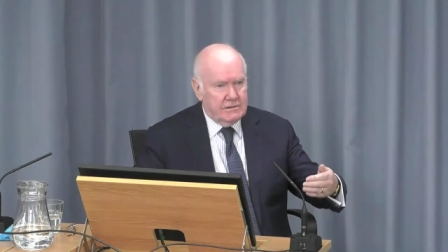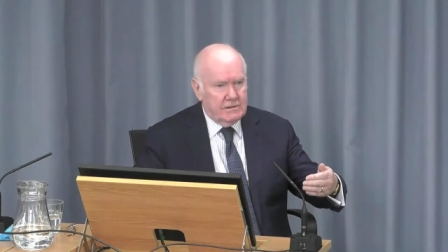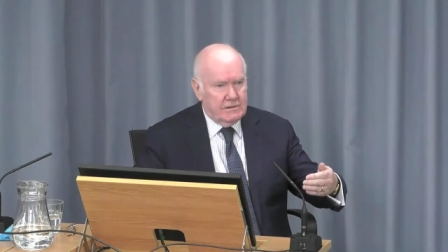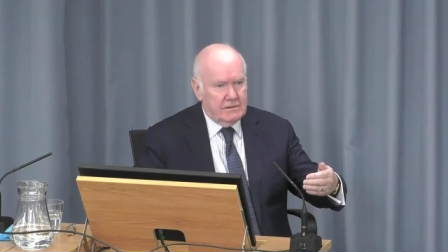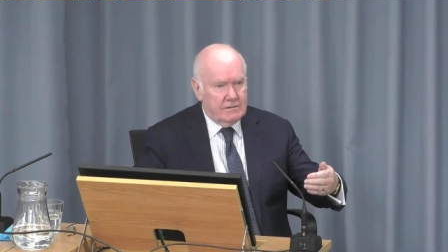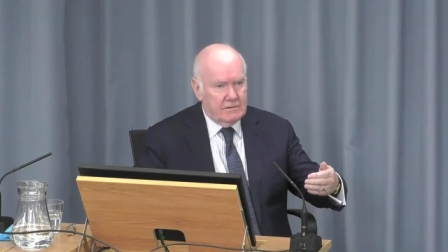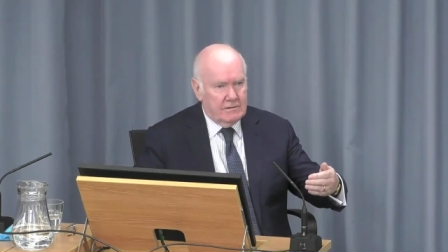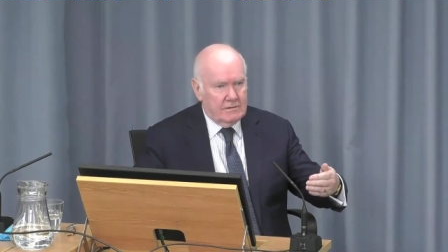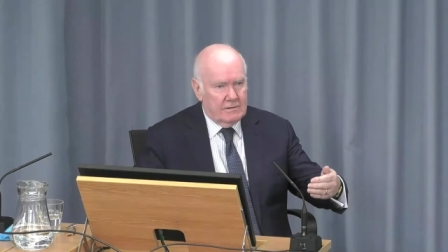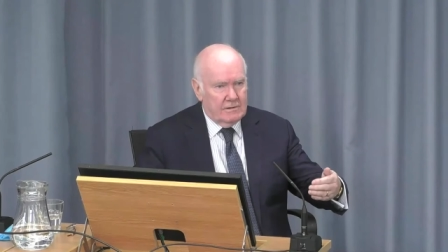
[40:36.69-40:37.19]

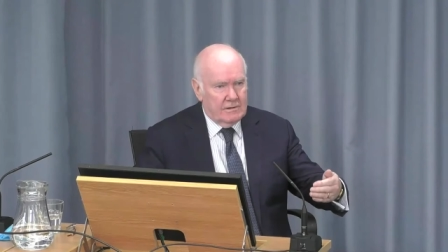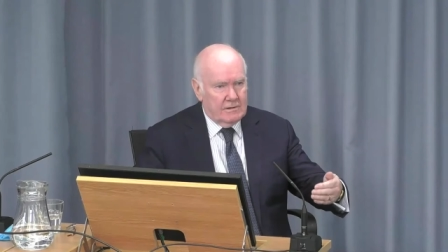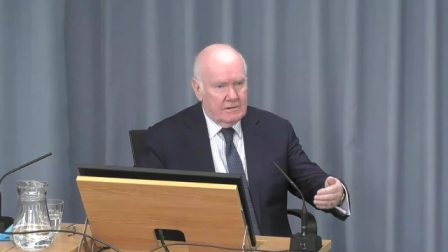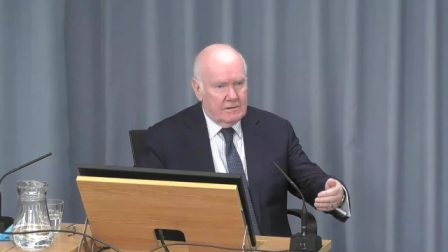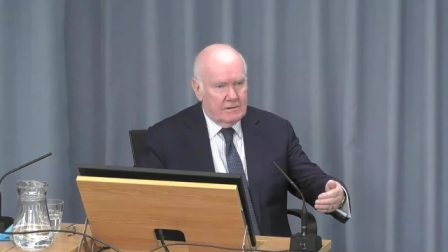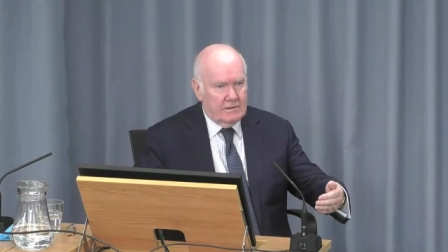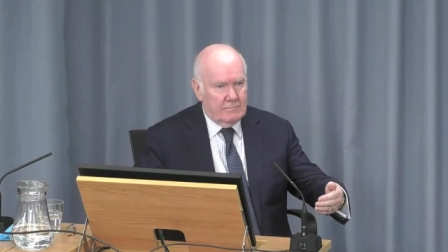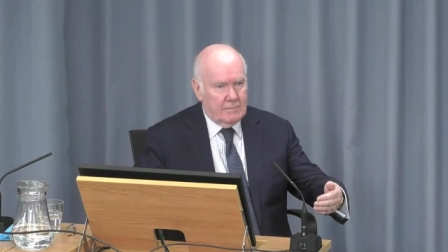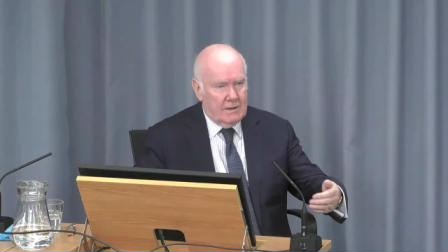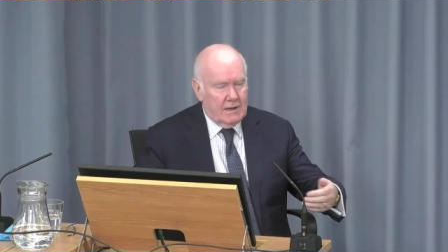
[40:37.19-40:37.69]
in
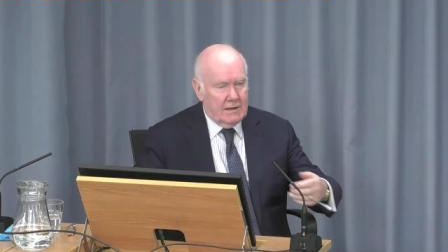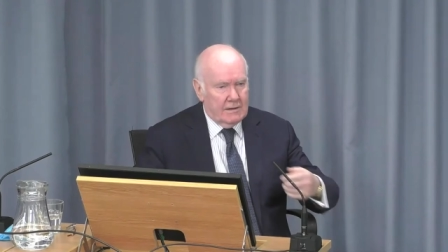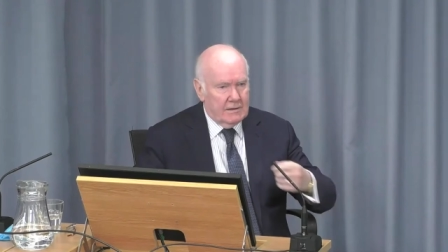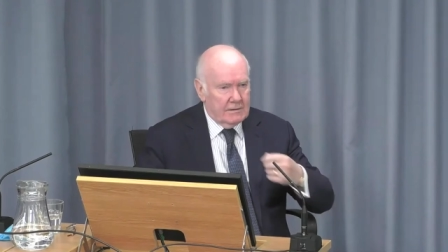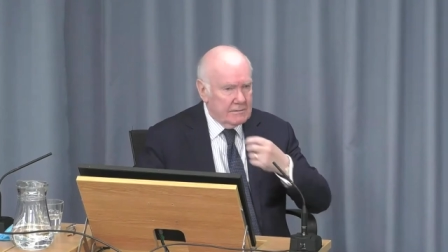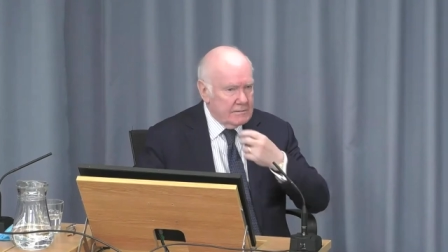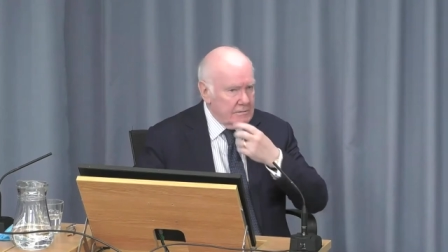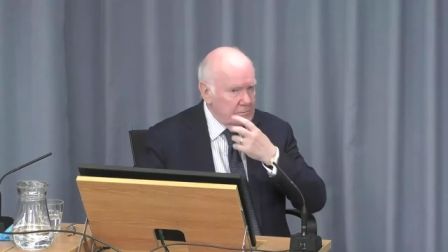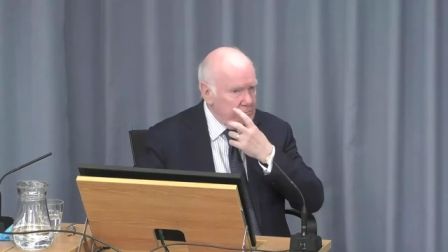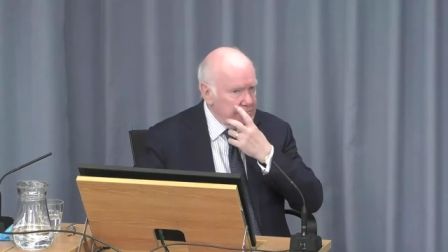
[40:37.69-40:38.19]
a, a
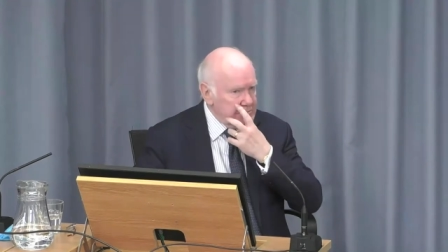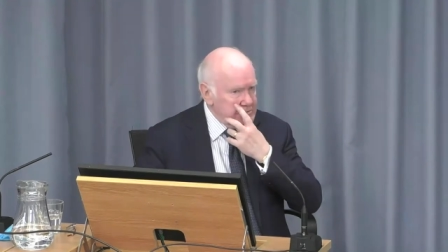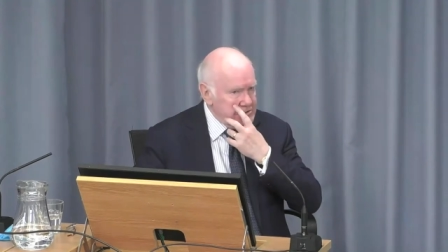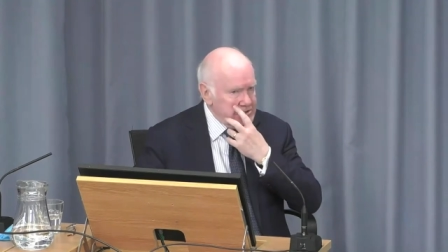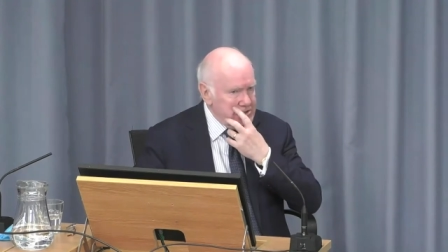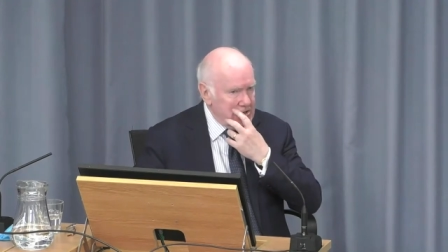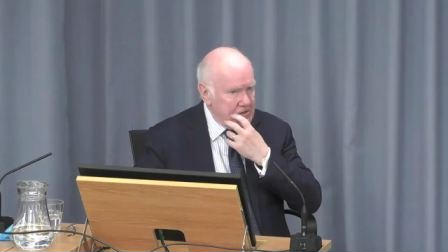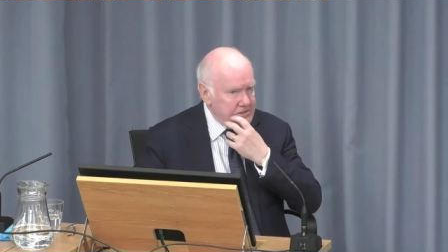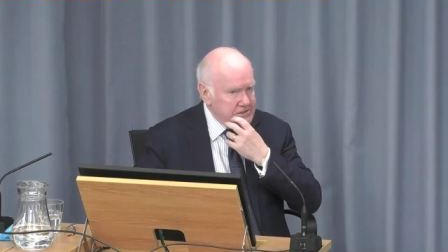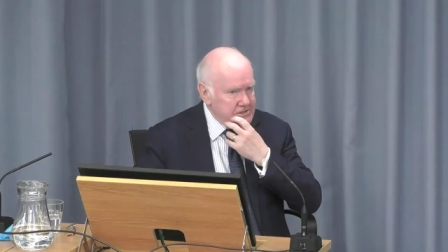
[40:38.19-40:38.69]
manner that was
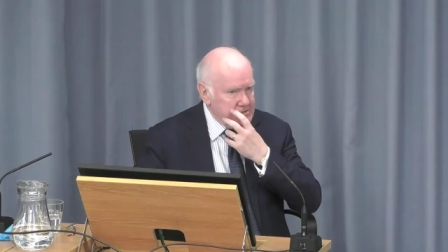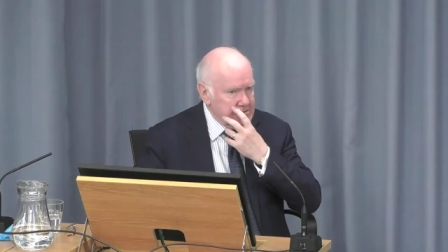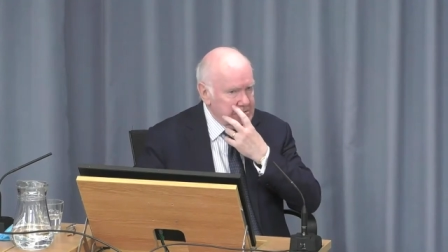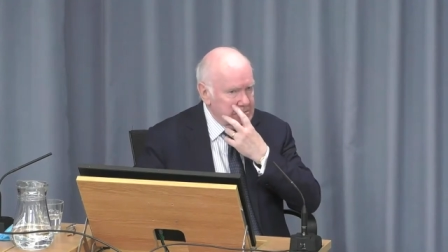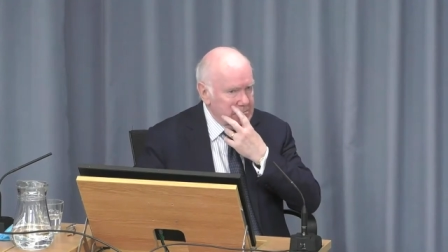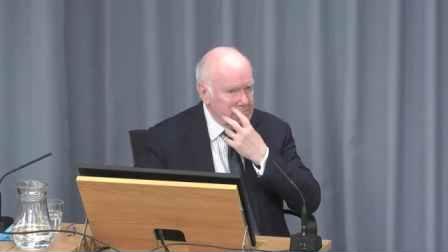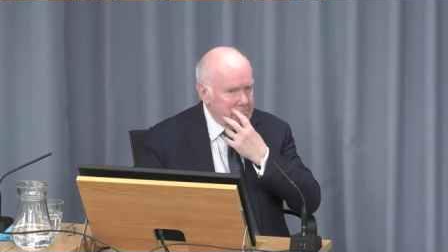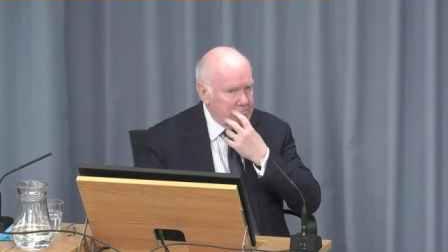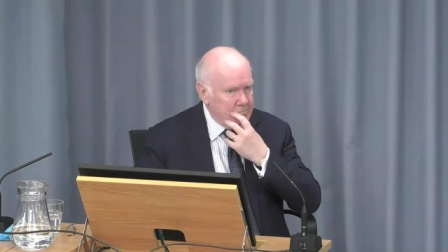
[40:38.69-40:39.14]
just.